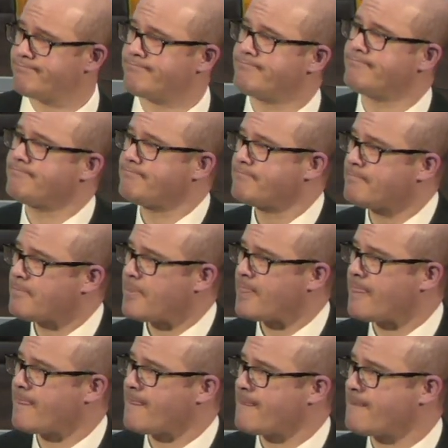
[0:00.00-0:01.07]
Okay, this
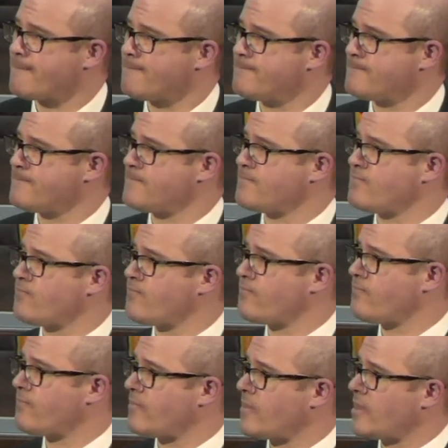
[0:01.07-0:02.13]
person has a question about
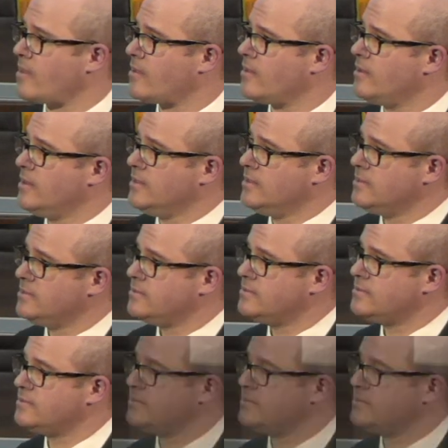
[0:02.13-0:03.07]
two different lines of Supreme